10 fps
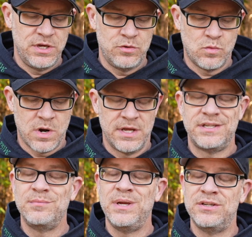You want it
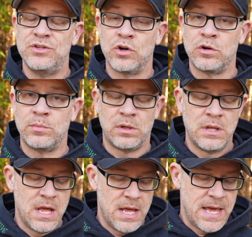to be durable,
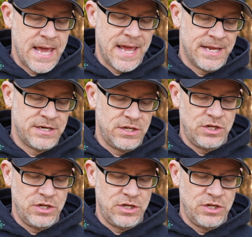and